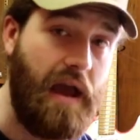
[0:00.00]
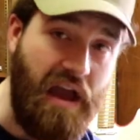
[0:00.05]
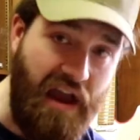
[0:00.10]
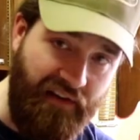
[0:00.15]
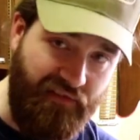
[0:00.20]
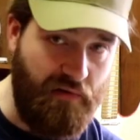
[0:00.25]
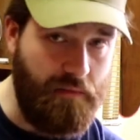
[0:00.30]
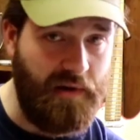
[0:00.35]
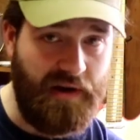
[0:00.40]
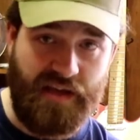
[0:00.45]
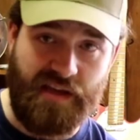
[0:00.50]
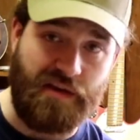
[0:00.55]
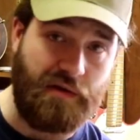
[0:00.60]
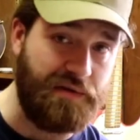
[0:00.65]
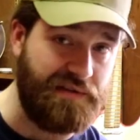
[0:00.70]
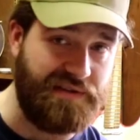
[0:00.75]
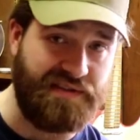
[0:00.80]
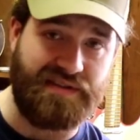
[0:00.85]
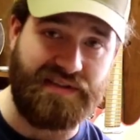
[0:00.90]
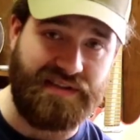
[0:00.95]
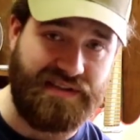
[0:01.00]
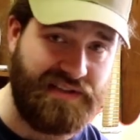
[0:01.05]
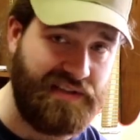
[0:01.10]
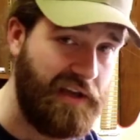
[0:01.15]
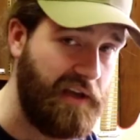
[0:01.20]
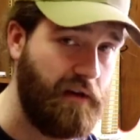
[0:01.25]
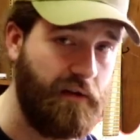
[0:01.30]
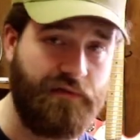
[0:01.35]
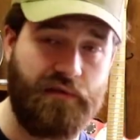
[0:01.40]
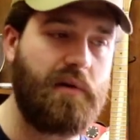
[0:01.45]
Everybody uses this
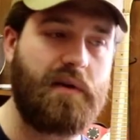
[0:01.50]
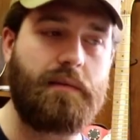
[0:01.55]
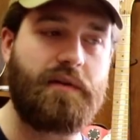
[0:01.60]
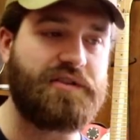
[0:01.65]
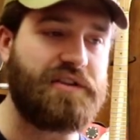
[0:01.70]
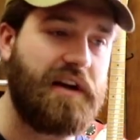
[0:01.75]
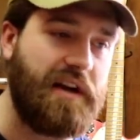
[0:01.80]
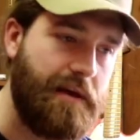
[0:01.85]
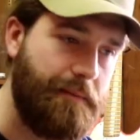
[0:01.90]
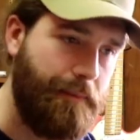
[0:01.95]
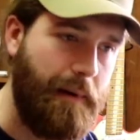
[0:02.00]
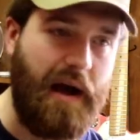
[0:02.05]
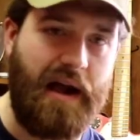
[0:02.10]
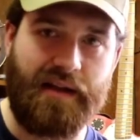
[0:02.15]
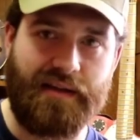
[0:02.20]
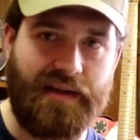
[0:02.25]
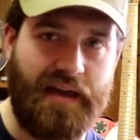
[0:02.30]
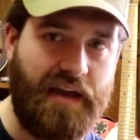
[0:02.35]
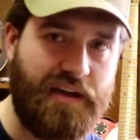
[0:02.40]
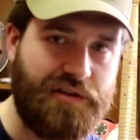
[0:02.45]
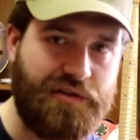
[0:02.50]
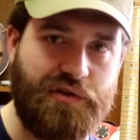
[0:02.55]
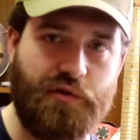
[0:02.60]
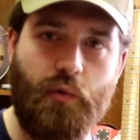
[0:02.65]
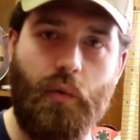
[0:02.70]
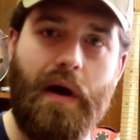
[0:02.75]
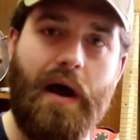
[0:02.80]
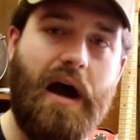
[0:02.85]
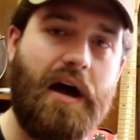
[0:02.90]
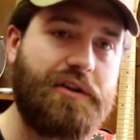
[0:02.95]
thing. If pretty much any podcast you
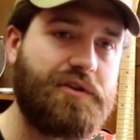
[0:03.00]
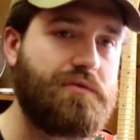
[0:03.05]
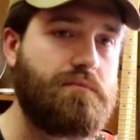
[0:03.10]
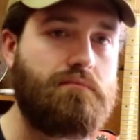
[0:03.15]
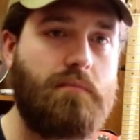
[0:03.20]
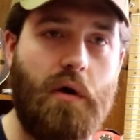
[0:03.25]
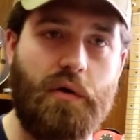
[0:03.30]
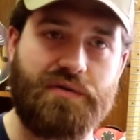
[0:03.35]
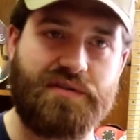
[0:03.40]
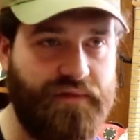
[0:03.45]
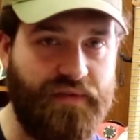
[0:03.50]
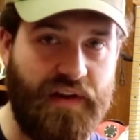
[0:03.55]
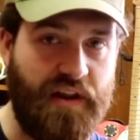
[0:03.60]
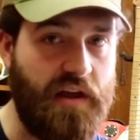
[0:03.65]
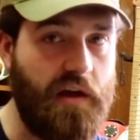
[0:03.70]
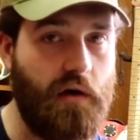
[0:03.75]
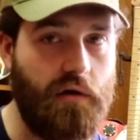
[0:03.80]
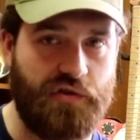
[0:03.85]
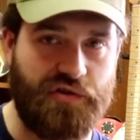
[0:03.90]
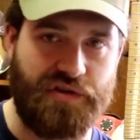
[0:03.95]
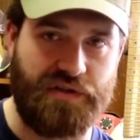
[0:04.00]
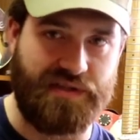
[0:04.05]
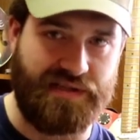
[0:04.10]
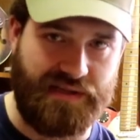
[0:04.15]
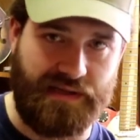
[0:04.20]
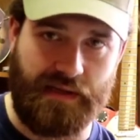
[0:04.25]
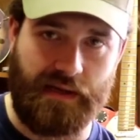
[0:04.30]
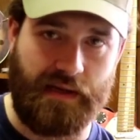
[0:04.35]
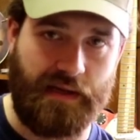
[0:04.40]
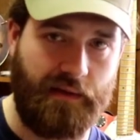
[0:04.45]
watch, most videos you
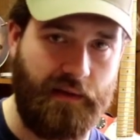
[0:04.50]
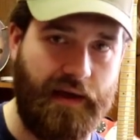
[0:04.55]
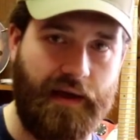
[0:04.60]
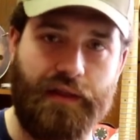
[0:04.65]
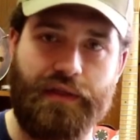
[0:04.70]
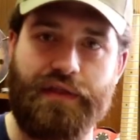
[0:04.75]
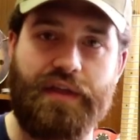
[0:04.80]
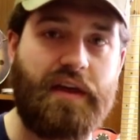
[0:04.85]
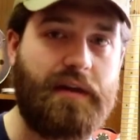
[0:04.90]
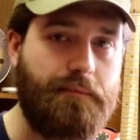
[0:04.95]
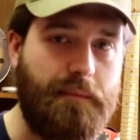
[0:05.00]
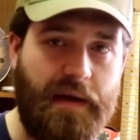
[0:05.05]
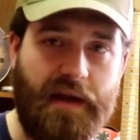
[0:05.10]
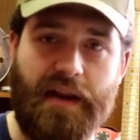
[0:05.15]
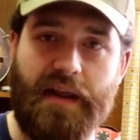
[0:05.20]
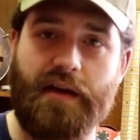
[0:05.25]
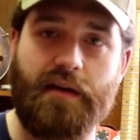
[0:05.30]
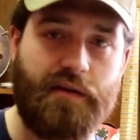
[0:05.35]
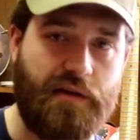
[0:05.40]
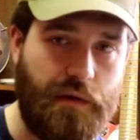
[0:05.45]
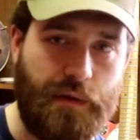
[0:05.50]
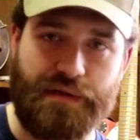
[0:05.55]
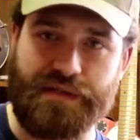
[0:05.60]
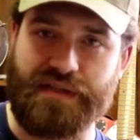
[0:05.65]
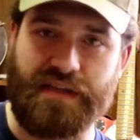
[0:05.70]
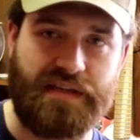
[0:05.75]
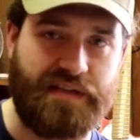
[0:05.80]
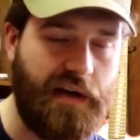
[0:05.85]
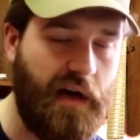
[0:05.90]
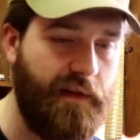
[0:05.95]
see, like Think Media use
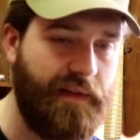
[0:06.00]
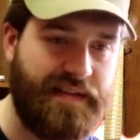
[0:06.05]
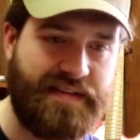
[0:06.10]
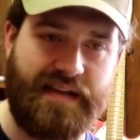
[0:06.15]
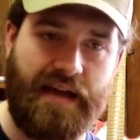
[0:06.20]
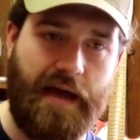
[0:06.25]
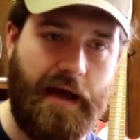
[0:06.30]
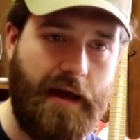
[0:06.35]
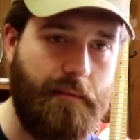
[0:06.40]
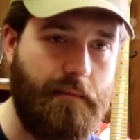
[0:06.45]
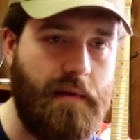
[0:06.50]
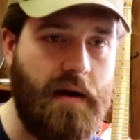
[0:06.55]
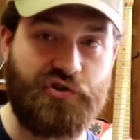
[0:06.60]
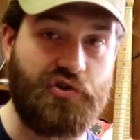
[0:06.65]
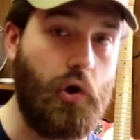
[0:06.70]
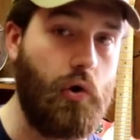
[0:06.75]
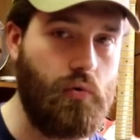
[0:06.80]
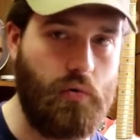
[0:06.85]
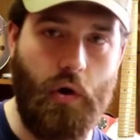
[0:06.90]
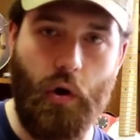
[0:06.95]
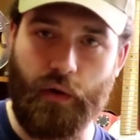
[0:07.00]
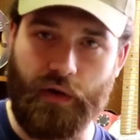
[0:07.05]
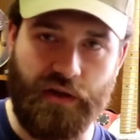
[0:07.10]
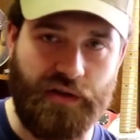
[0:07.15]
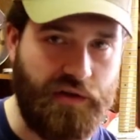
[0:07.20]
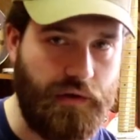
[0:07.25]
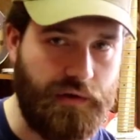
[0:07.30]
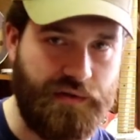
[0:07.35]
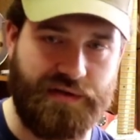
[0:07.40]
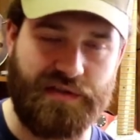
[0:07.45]
these all the time. Joe
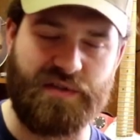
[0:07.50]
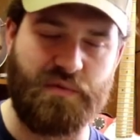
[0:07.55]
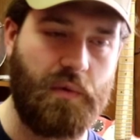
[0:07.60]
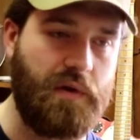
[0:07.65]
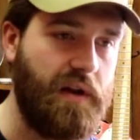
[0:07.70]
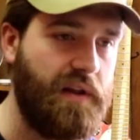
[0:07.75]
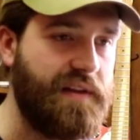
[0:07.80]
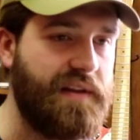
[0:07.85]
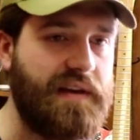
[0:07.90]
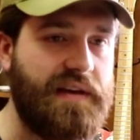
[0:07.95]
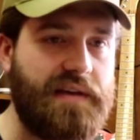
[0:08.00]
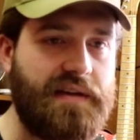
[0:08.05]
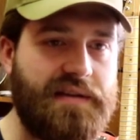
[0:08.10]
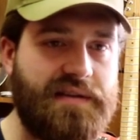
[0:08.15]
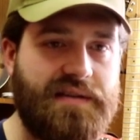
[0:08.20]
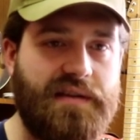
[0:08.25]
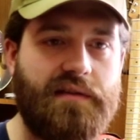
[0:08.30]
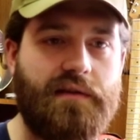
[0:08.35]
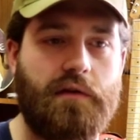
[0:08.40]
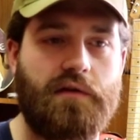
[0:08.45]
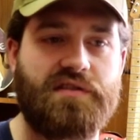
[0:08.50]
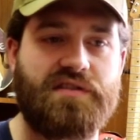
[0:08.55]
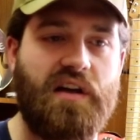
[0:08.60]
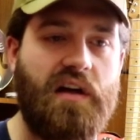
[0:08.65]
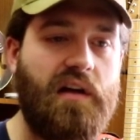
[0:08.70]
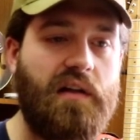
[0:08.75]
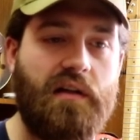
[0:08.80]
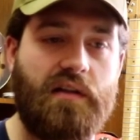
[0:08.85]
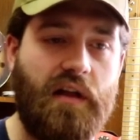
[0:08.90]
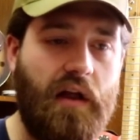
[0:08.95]
Rogan uses one of these. There's
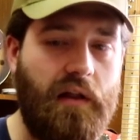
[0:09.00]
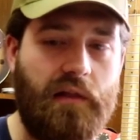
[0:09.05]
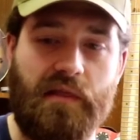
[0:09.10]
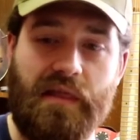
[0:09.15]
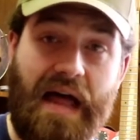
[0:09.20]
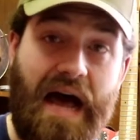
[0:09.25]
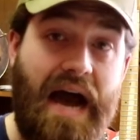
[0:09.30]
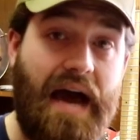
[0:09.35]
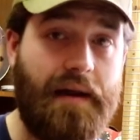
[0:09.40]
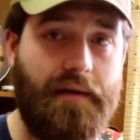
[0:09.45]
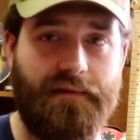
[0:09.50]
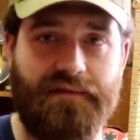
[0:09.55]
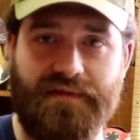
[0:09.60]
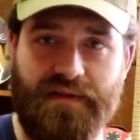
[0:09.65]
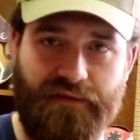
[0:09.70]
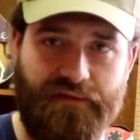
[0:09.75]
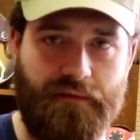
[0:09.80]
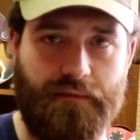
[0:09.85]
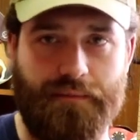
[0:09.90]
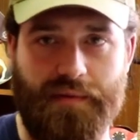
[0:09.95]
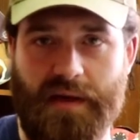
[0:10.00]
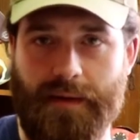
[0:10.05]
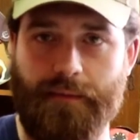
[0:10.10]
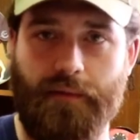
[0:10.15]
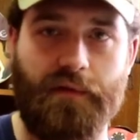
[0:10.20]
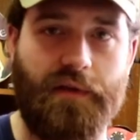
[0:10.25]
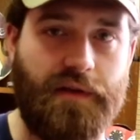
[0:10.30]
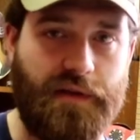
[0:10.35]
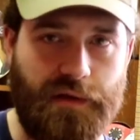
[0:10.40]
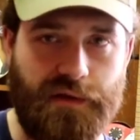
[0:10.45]
a lot of different
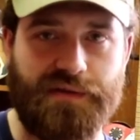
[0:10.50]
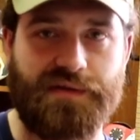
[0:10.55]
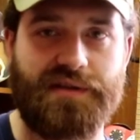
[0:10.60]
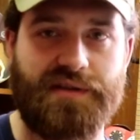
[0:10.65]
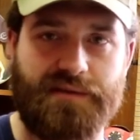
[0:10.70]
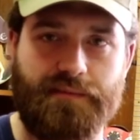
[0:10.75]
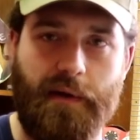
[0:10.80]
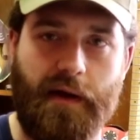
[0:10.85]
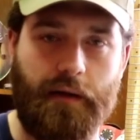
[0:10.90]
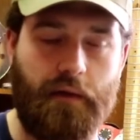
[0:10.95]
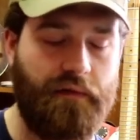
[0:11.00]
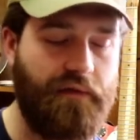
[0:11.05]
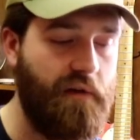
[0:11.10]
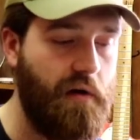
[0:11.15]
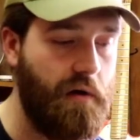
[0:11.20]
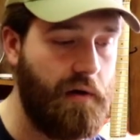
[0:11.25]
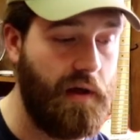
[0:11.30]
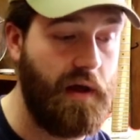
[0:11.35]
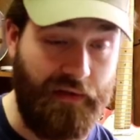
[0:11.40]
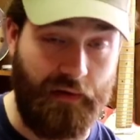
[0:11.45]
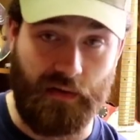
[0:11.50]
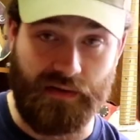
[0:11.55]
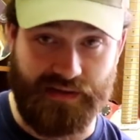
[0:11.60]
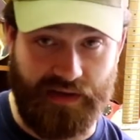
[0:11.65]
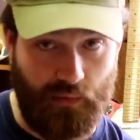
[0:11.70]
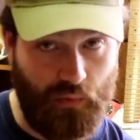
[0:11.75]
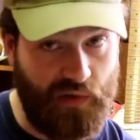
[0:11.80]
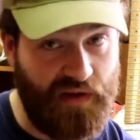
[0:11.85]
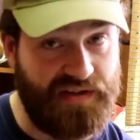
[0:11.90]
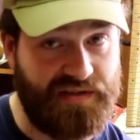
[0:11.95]
people that use this microphone. There is
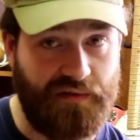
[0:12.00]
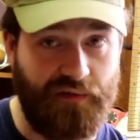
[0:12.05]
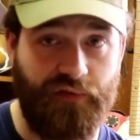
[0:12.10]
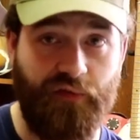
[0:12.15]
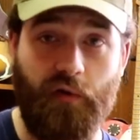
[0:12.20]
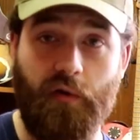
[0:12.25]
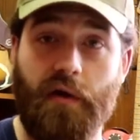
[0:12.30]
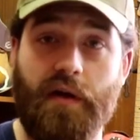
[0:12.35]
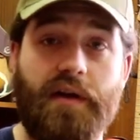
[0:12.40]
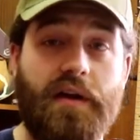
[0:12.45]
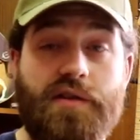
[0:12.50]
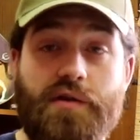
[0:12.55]
a reason for it.